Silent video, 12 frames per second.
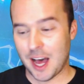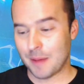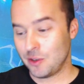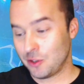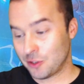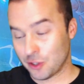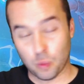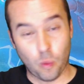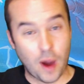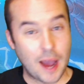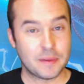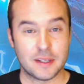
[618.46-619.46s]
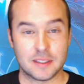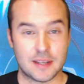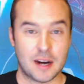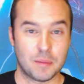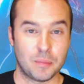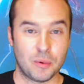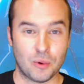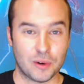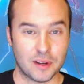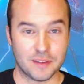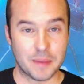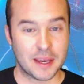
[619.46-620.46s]
You can just wipe an entire
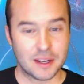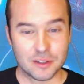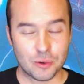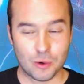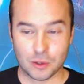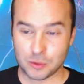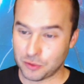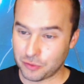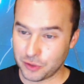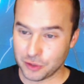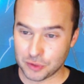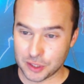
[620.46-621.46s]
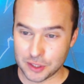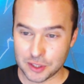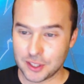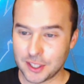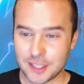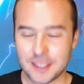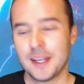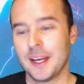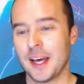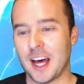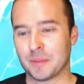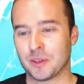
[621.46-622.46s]
board of mana dorks, which feels really good.
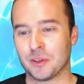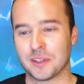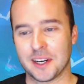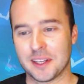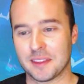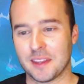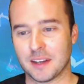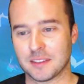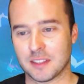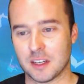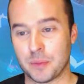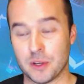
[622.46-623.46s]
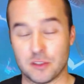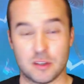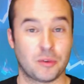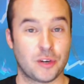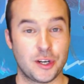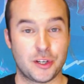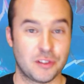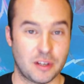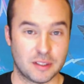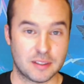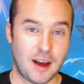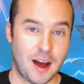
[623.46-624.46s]
Golgari Thug is going to put some creatures
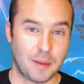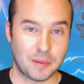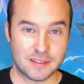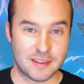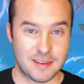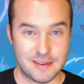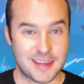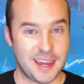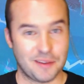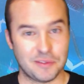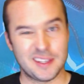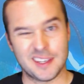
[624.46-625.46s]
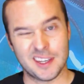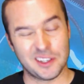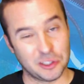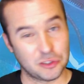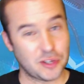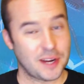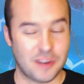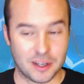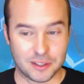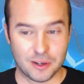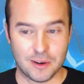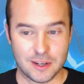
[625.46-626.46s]
on top. Let's say you can't really get a good
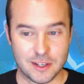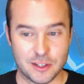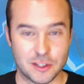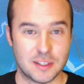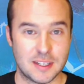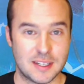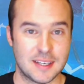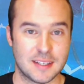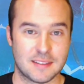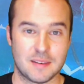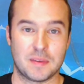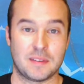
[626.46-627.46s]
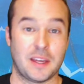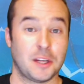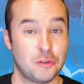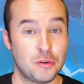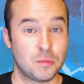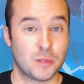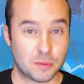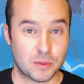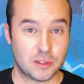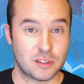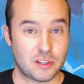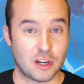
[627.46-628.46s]
graveyard going and you just need to get something like Doom
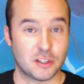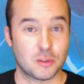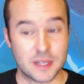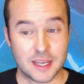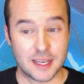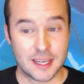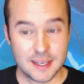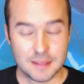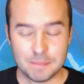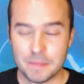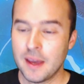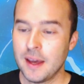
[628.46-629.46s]
Whisper to start swinging in.